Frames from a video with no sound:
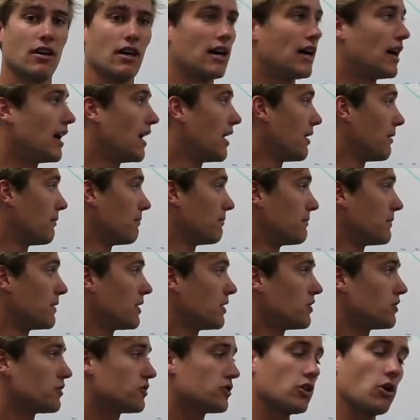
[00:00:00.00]
Um,
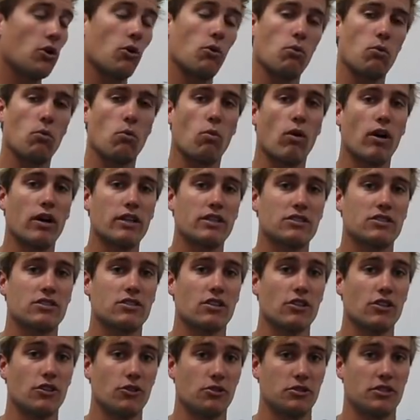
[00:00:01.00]
so one
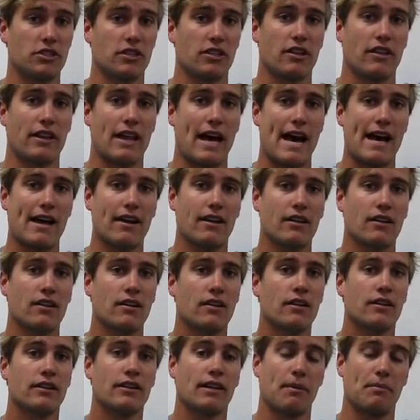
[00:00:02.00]
solution to that
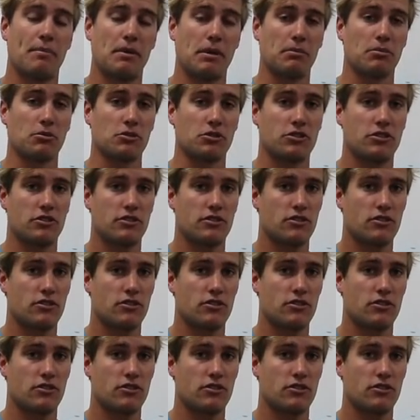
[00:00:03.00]
that people